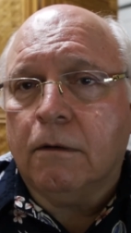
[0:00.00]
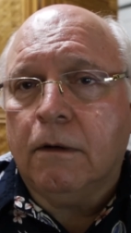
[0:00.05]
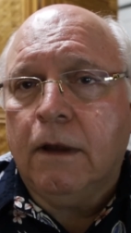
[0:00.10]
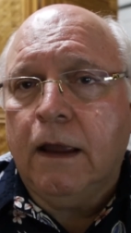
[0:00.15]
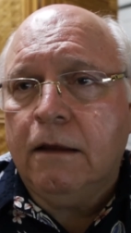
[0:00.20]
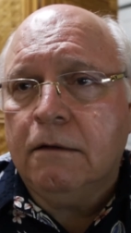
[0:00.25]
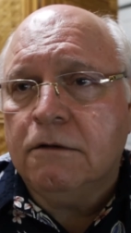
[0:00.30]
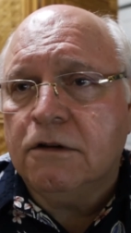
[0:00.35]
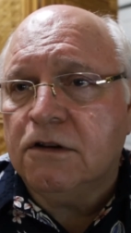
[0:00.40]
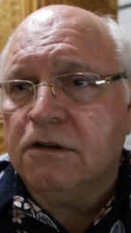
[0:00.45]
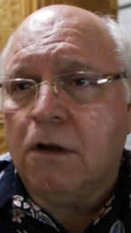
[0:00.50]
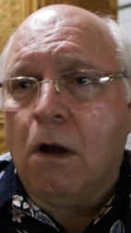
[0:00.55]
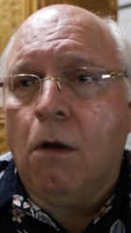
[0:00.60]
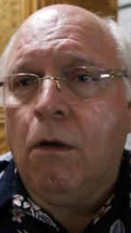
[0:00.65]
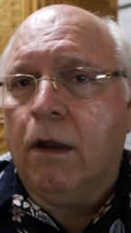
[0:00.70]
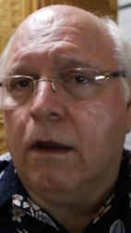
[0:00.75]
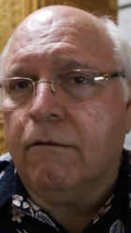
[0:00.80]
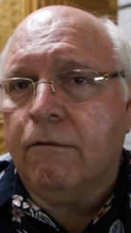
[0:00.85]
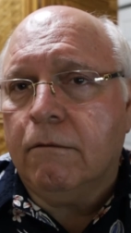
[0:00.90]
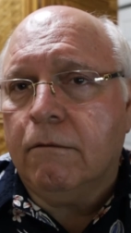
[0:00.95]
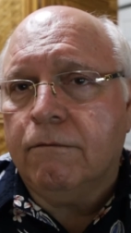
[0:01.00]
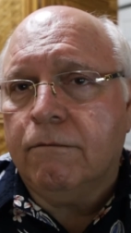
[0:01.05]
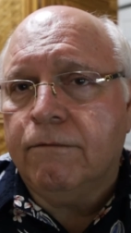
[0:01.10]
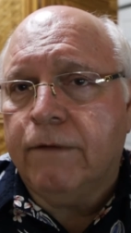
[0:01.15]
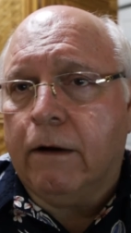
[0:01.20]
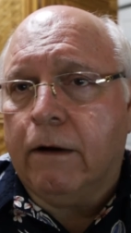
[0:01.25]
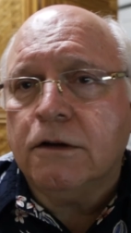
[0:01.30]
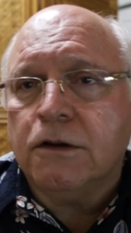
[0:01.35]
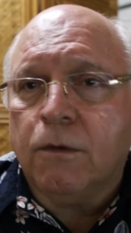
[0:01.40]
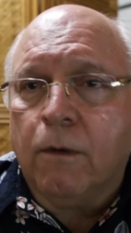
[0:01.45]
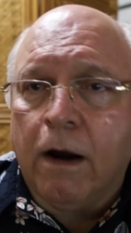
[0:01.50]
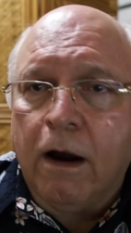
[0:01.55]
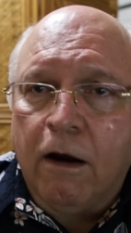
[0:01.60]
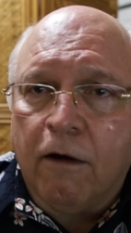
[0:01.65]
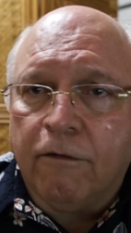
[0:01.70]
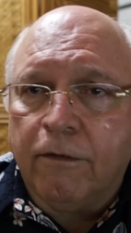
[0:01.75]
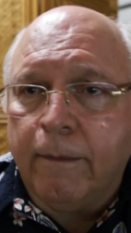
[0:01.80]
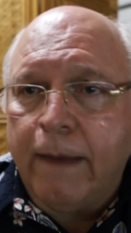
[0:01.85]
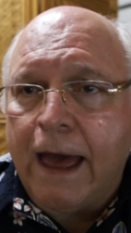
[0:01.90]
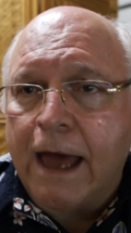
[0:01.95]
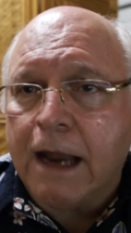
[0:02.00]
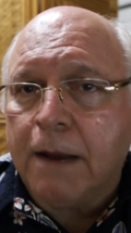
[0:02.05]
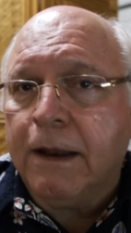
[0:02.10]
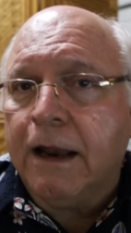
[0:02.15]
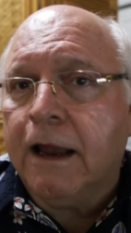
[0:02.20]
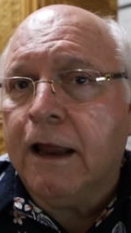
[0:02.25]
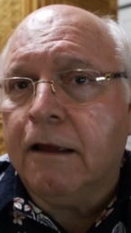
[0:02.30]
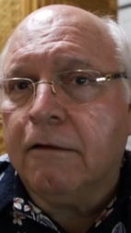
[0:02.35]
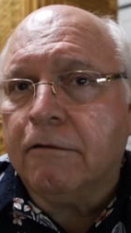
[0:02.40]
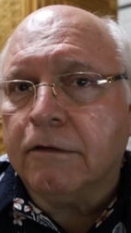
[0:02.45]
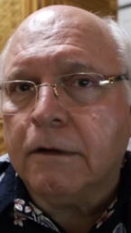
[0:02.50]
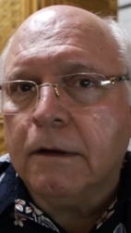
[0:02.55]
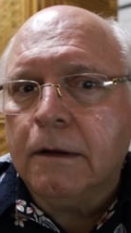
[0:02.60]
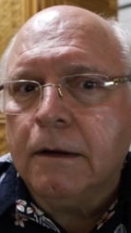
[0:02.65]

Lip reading: He stole it fair and square from Adam and Eve.